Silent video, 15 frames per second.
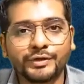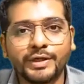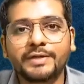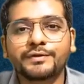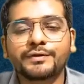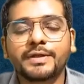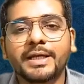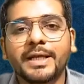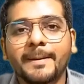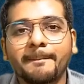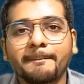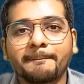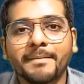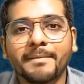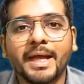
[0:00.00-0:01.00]
Change the
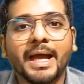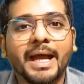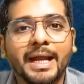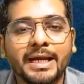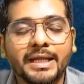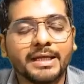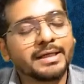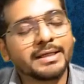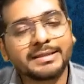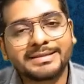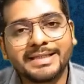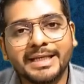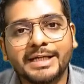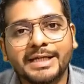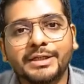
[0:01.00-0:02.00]
name and
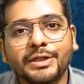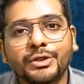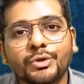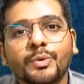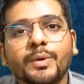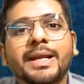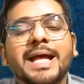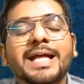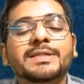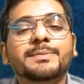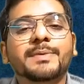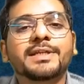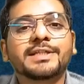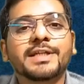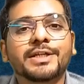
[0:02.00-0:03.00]
select a new one as
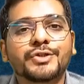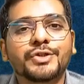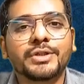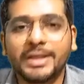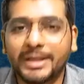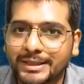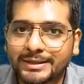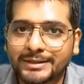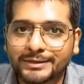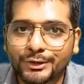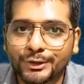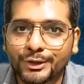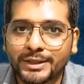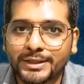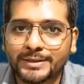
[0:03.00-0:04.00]
per section
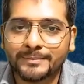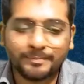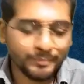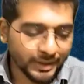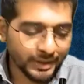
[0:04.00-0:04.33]
13.